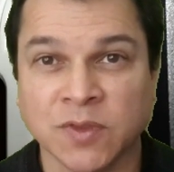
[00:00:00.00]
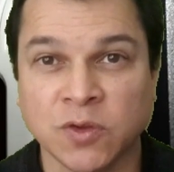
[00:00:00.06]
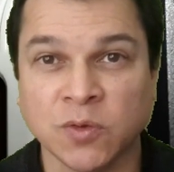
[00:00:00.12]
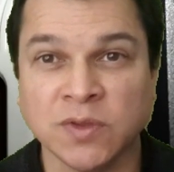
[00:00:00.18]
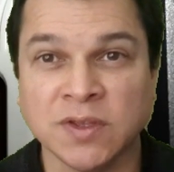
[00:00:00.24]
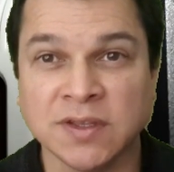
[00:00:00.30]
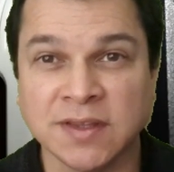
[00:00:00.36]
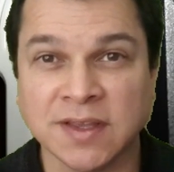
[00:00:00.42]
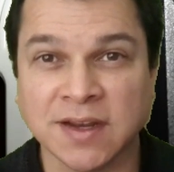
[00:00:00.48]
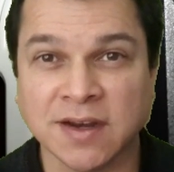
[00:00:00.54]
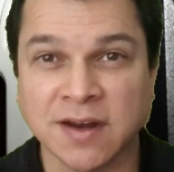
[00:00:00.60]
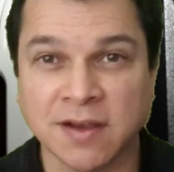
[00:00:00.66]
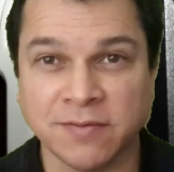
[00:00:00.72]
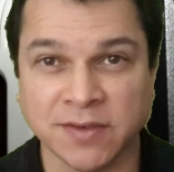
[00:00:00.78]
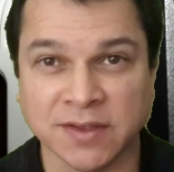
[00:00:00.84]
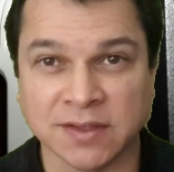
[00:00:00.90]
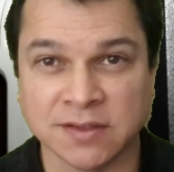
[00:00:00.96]
You need the
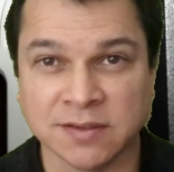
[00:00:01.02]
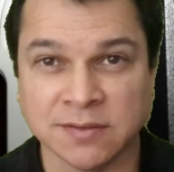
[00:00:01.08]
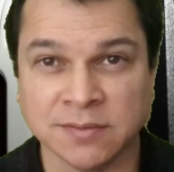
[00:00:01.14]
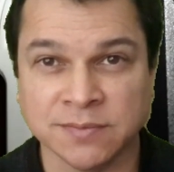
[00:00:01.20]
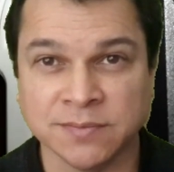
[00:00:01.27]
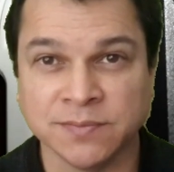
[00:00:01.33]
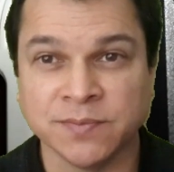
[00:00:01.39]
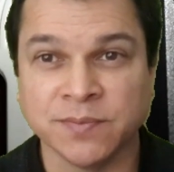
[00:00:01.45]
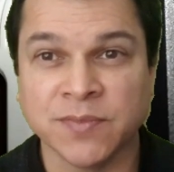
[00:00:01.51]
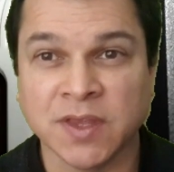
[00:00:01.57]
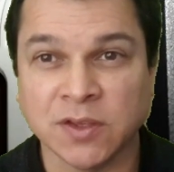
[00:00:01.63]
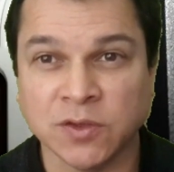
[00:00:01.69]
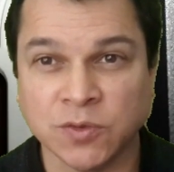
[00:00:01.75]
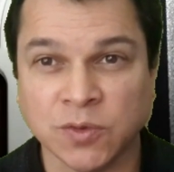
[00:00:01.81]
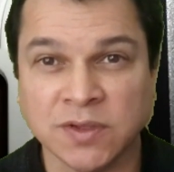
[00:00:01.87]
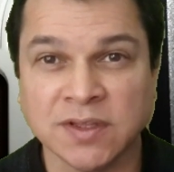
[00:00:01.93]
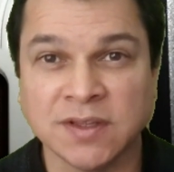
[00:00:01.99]
graphic.
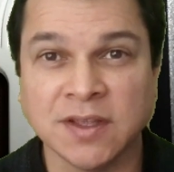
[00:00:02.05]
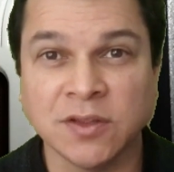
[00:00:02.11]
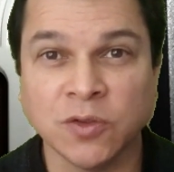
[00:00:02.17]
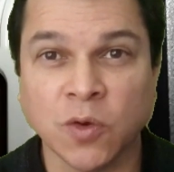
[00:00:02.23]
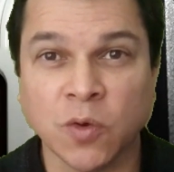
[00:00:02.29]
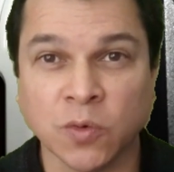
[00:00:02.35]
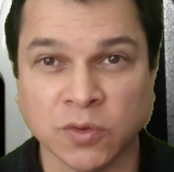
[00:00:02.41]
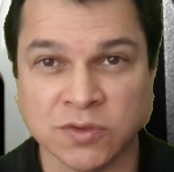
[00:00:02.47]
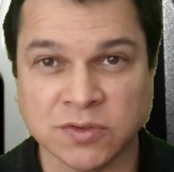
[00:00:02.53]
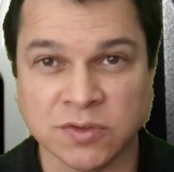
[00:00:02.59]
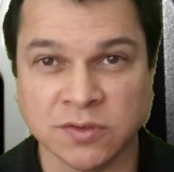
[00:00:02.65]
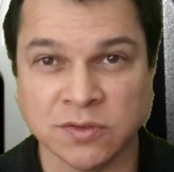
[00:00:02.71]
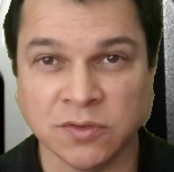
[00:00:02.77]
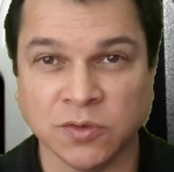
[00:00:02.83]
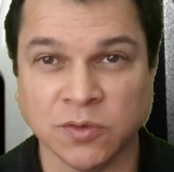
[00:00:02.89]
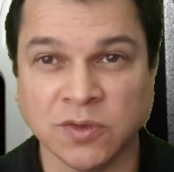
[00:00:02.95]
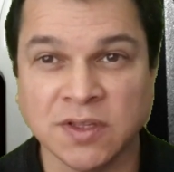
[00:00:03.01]
You need the
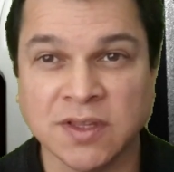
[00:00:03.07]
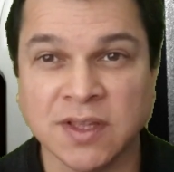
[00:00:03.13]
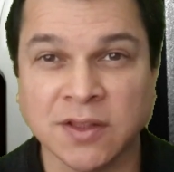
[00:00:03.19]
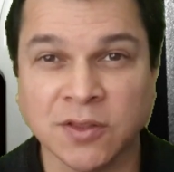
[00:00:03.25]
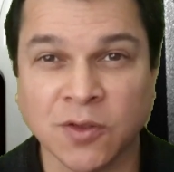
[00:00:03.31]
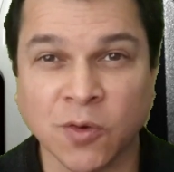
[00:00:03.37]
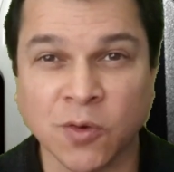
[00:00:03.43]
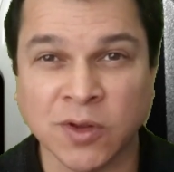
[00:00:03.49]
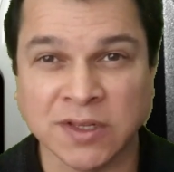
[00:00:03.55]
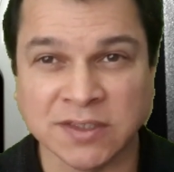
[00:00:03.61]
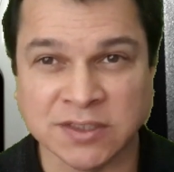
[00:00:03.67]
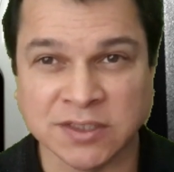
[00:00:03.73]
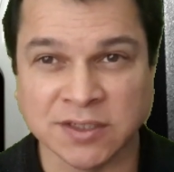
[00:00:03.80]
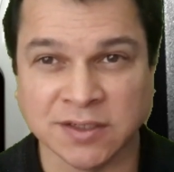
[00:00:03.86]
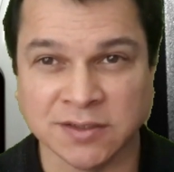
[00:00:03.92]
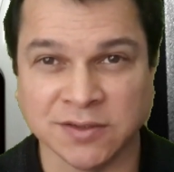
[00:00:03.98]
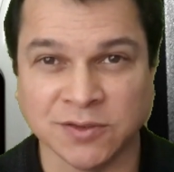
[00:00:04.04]
notes. You need the
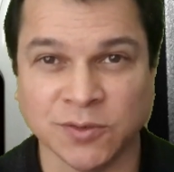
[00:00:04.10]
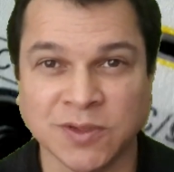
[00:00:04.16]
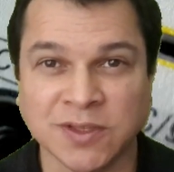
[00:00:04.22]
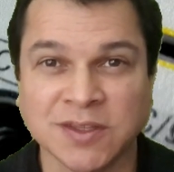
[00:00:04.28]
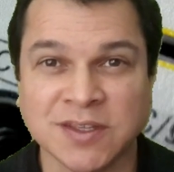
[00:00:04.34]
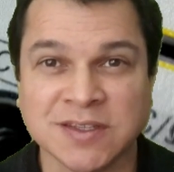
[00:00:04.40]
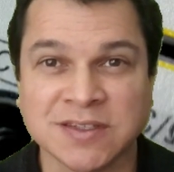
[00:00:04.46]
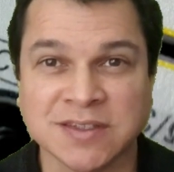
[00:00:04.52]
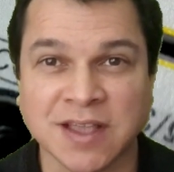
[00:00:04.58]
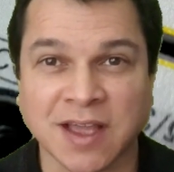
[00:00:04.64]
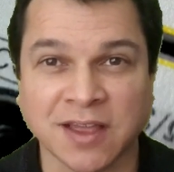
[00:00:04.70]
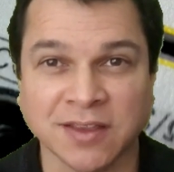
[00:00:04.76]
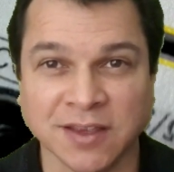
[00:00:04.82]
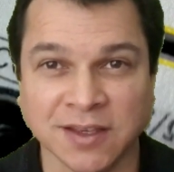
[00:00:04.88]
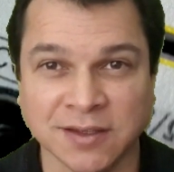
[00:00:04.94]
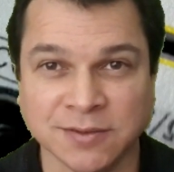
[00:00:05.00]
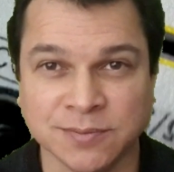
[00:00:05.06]
knowledge. You need the
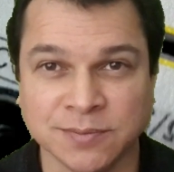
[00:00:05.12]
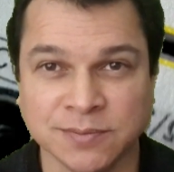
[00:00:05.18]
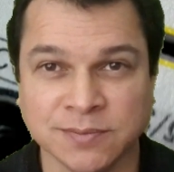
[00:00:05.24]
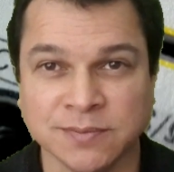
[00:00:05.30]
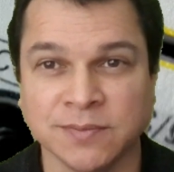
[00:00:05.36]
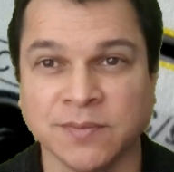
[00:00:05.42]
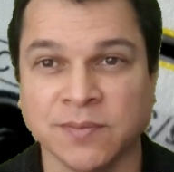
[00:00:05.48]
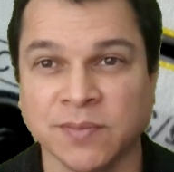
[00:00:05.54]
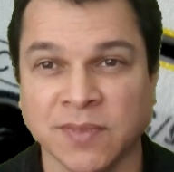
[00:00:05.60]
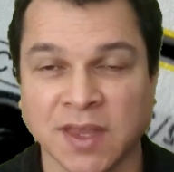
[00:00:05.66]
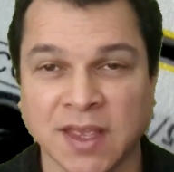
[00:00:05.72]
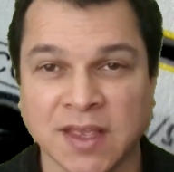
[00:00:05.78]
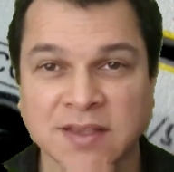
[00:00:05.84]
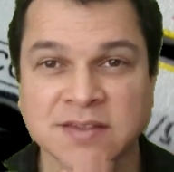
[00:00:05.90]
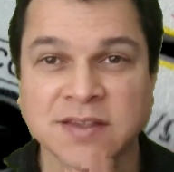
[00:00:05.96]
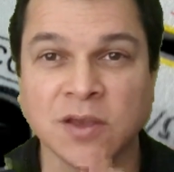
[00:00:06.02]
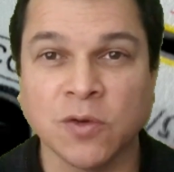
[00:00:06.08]
studying.
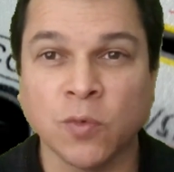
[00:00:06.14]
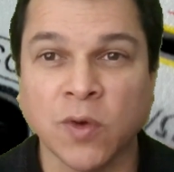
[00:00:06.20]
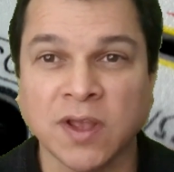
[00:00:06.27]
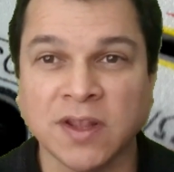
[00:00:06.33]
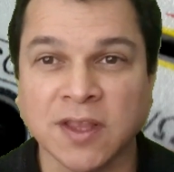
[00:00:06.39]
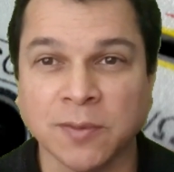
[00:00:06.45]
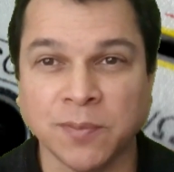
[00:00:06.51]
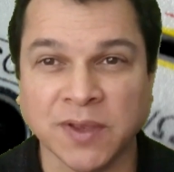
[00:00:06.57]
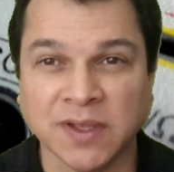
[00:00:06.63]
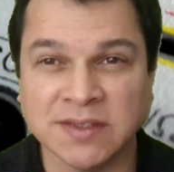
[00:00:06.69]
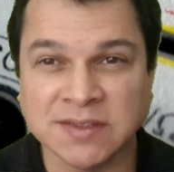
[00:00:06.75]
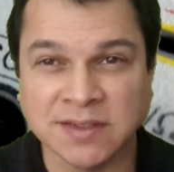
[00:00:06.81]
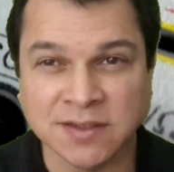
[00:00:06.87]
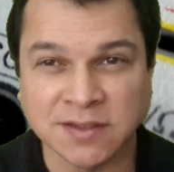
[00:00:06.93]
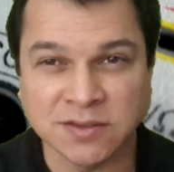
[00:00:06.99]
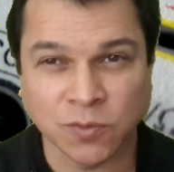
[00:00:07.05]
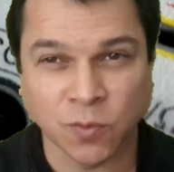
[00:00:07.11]
It's the way that
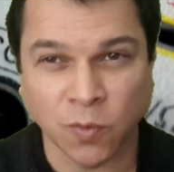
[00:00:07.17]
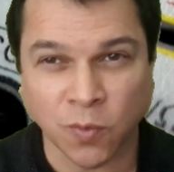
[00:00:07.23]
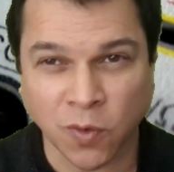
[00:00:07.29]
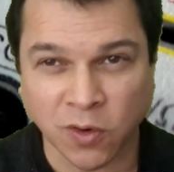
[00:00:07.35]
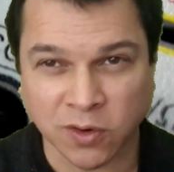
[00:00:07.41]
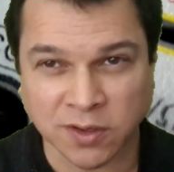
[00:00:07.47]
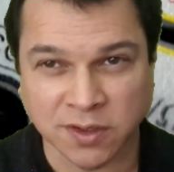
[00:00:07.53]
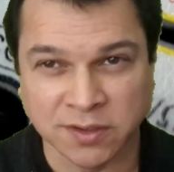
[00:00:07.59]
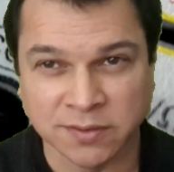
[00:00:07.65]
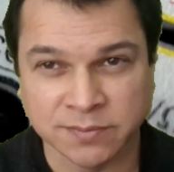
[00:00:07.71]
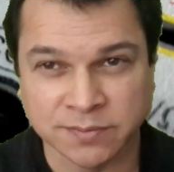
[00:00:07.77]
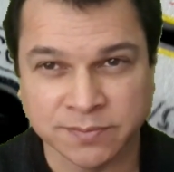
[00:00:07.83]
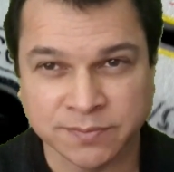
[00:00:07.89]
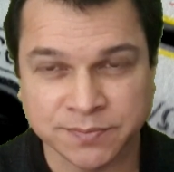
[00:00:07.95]
business works.